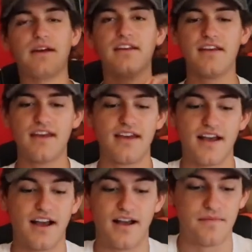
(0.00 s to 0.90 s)
But
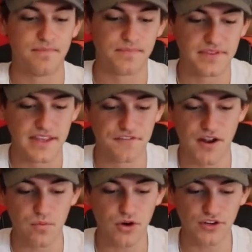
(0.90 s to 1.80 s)
if
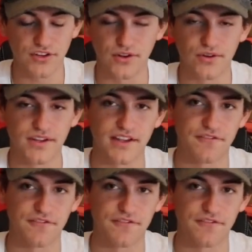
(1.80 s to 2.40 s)
I were to,